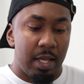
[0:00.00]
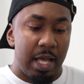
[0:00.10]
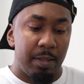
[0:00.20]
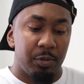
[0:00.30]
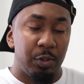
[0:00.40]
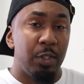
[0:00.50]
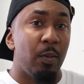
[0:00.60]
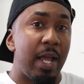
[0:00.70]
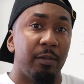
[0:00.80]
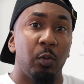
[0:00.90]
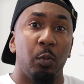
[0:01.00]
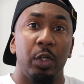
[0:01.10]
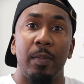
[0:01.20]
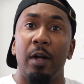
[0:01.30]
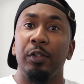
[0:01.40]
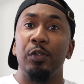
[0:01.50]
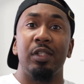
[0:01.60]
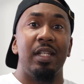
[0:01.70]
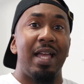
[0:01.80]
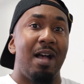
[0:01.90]
so you don't have to worry about
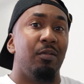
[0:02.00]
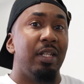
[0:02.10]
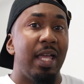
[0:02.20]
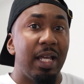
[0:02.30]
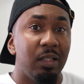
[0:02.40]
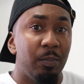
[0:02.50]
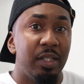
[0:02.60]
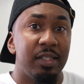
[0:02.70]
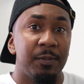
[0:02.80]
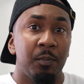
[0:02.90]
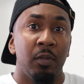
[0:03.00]
using it out in the elements.